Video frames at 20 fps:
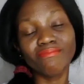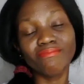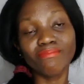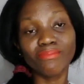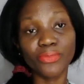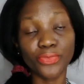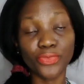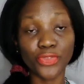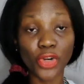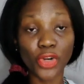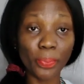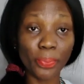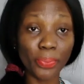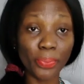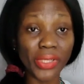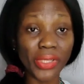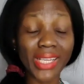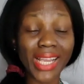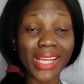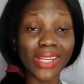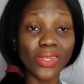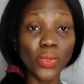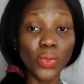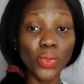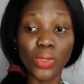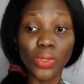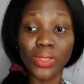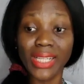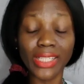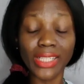frumpy, can look
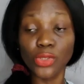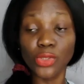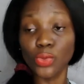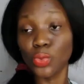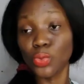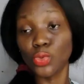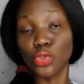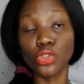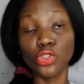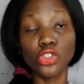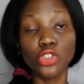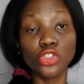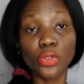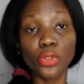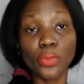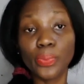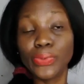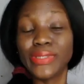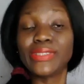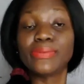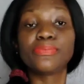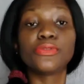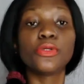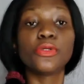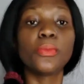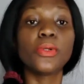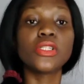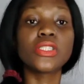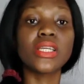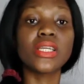like you did not put so much
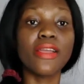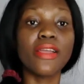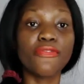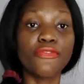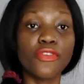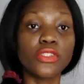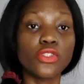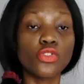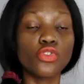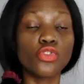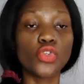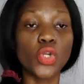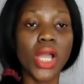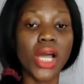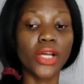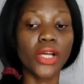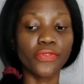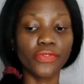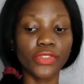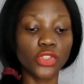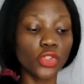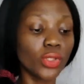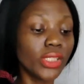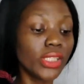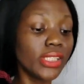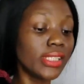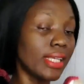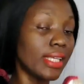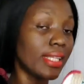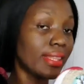effort into your outfit. So this is a
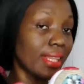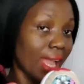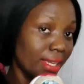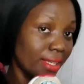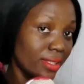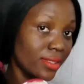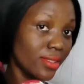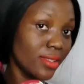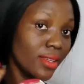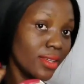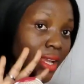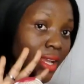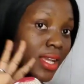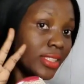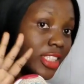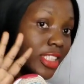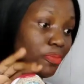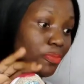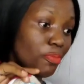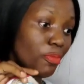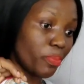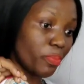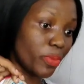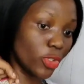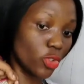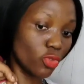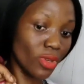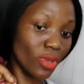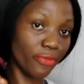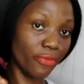nice statement piece to
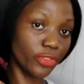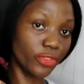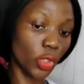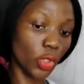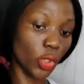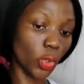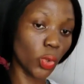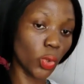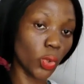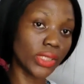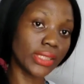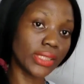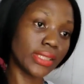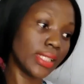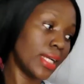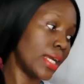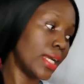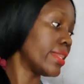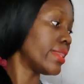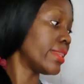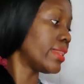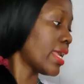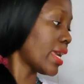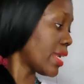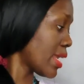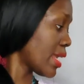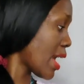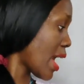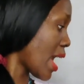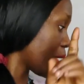have in your closet. Then
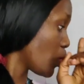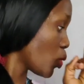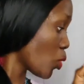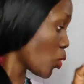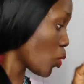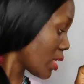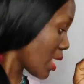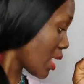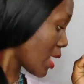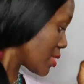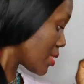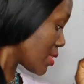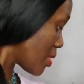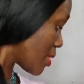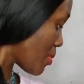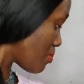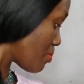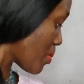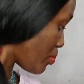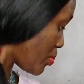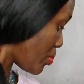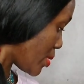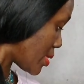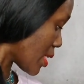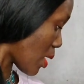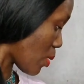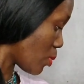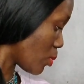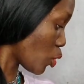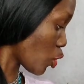another statement piece I want
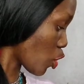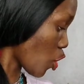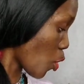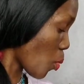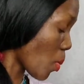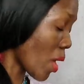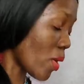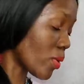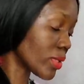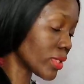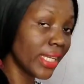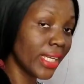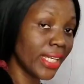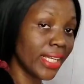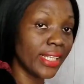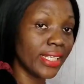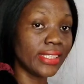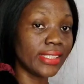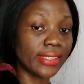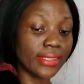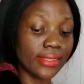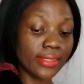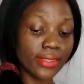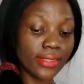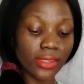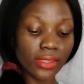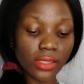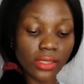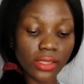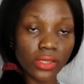to talk about is
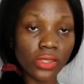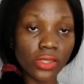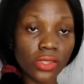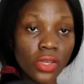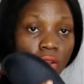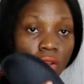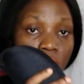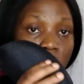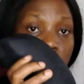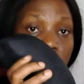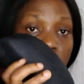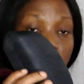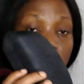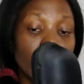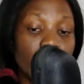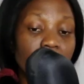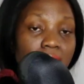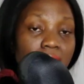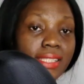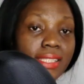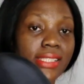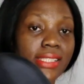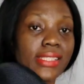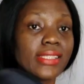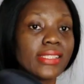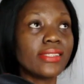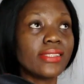this sunglasses.